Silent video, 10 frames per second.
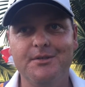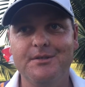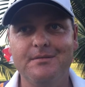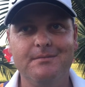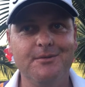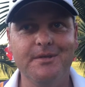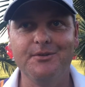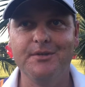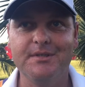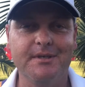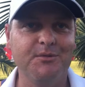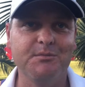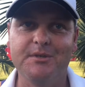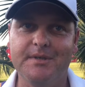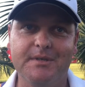No, just try and do the same
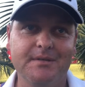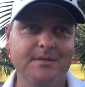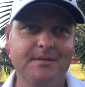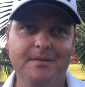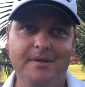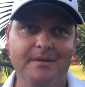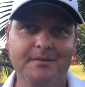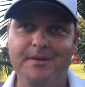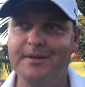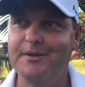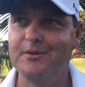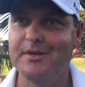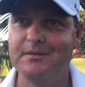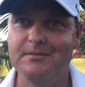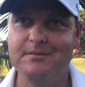tomorrow, yeah. I don't think you
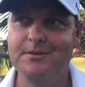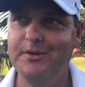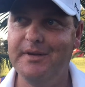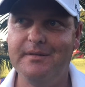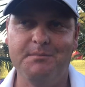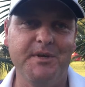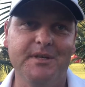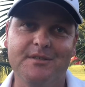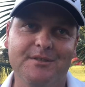can do anything better,